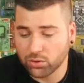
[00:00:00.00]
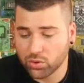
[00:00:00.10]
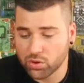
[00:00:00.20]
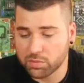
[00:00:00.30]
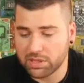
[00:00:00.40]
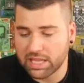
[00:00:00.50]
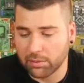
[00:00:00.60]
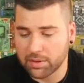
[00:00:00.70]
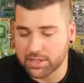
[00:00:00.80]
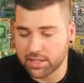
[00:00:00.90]
to use
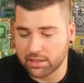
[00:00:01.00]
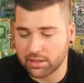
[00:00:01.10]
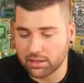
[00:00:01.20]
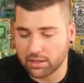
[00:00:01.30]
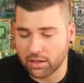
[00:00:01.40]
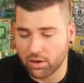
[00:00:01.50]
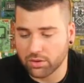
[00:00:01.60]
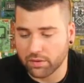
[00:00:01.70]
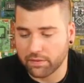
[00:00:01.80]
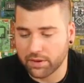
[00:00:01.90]
PWM signal on
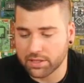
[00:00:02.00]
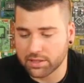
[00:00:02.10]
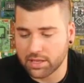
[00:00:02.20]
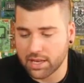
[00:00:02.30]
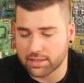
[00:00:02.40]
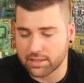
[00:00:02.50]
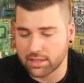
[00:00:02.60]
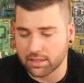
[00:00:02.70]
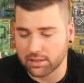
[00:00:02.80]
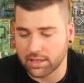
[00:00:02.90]
your first
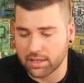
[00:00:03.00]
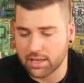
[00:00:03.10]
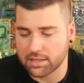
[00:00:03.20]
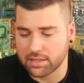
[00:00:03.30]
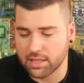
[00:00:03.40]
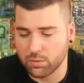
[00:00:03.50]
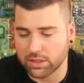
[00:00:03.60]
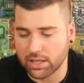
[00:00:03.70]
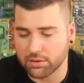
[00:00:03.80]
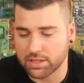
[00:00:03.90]
ESC, the ESC
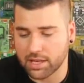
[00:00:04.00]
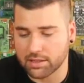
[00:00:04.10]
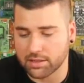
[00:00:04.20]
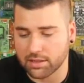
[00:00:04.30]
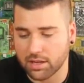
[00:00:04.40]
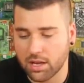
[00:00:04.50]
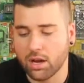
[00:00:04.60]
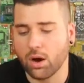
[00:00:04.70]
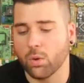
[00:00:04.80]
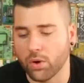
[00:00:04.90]
without sensor.
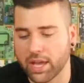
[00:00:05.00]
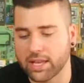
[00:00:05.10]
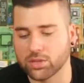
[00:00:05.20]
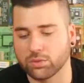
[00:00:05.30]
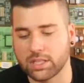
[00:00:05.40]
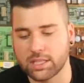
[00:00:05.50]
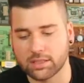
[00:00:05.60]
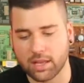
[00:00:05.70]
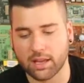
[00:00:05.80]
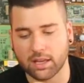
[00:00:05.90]
Oh, okay, so
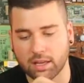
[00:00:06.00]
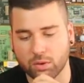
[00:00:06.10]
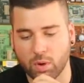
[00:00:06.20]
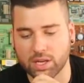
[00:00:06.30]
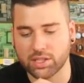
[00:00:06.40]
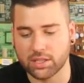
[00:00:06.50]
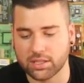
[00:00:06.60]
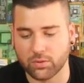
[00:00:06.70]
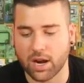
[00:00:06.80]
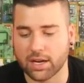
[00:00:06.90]
this question
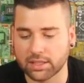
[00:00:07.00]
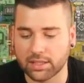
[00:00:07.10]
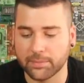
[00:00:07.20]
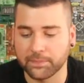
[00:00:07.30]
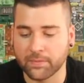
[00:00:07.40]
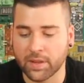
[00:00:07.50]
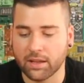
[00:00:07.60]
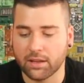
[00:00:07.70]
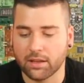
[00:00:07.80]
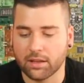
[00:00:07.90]
is regarding,
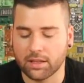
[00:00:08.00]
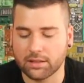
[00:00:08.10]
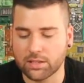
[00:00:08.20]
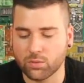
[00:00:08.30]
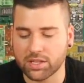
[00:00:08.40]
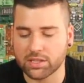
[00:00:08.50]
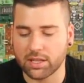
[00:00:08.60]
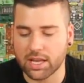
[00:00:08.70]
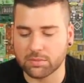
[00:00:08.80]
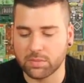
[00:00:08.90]
this
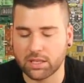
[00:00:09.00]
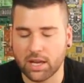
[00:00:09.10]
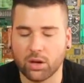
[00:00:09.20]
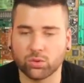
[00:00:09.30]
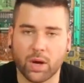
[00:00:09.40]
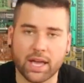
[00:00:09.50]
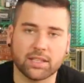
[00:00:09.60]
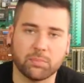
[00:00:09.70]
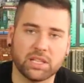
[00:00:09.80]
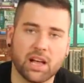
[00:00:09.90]
question asks me how to add
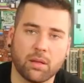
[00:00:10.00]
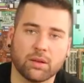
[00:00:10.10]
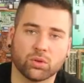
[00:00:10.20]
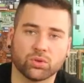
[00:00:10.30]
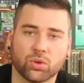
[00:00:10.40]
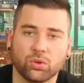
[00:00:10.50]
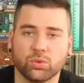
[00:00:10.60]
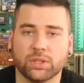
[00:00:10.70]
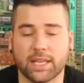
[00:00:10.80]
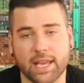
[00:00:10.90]
the PWM control
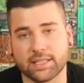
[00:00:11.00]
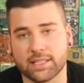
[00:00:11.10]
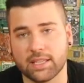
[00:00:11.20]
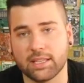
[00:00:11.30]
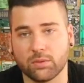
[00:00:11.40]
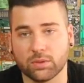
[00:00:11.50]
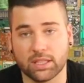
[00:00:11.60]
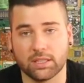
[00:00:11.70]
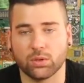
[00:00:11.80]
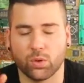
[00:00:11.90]
to the ESC,
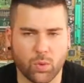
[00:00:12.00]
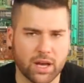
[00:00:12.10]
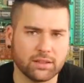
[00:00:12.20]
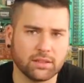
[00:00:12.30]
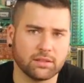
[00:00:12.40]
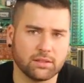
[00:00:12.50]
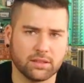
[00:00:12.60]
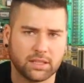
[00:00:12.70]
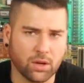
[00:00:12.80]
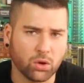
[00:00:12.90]

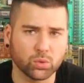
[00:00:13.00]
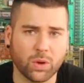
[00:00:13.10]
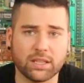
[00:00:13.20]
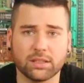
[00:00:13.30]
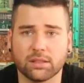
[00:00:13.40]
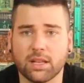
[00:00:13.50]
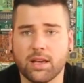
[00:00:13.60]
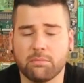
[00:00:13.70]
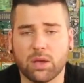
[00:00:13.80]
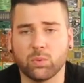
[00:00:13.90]
the old one
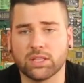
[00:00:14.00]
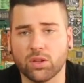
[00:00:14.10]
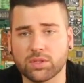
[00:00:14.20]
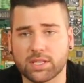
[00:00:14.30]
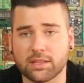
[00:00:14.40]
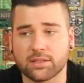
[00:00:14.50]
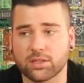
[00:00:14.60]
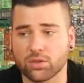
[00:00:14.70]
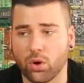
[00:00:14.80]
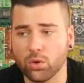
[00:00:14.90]
made with no
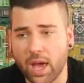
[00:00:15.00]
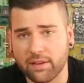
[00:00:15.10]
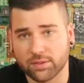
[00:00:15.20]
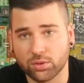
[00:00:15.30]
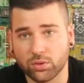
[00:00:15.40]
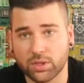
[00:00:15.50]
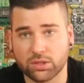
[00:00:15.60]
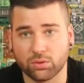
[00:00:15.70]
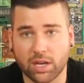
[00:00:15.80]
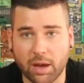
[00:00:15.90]
sensor. So all you have to do
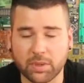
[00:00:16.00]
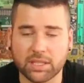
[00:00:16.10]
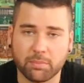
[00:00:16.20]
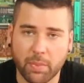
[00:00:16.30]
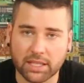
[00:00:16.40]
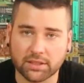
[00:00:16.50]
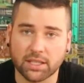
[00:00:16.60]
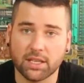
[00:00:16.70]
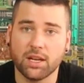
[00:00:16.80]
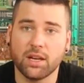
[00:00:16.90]
is to copy the
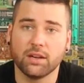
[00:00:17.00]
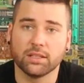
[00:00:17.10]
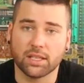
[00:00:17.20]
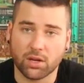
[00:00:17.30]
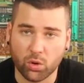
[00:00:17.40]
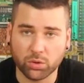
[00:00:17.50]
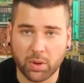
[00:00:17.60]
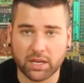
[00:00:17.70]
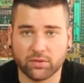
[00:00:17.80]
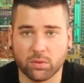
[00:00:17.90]
code
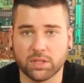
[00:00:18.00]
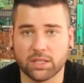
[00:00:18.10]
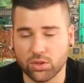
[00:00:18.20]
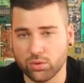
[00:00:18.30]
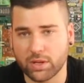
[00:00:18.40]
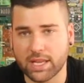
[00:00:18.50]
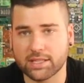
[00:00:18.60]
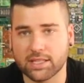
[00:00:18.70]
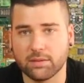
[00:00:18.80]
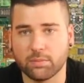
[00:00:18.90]
part from the new
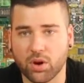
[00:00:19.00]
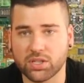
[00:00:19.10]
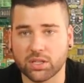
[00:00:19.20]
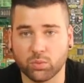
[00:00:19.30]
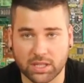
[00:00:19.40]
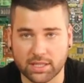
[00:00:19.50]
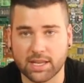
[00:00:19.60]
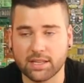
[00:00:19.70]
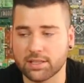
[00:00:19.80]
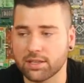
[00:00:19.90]
ESC project with the
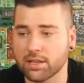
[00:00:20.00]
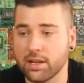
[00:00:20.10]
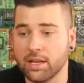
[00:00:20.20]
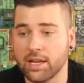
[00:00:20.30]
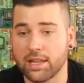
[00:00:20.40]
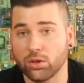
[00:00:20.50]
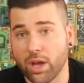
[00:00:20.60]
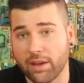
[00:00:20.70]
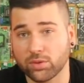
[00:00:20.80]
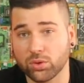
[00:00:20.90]
sensor, and all
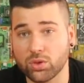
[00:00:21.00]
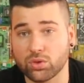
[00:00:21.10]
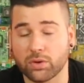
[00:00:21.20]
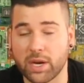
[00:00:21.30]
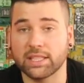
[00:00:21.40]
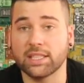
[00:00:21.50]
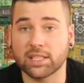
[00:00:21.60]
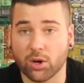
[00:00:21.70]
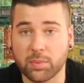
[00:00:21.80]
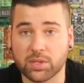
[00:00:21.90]
you have to do is to create an
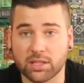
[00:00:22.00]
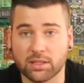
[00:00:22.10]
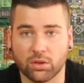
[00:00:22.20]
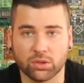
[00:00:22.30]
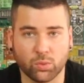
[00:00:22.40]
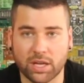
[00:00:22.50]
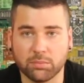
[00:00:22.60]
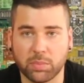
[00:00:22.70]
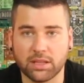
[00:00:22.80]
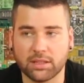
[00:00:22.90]
interruption on
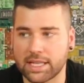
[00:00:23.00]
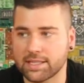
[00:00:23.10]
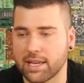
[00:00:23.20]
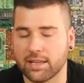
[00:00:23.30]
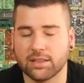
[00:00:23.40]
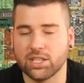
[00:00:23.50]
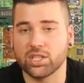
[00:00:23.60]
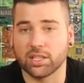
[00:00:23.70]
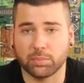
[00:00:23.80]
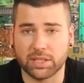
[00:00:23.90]
one pin, let's say
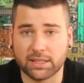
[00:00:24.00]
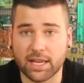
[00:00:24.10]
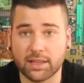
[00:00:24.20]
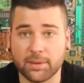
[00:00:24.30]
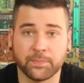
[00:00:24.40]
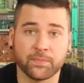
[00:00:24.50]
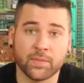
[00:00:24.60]
digital pin 10,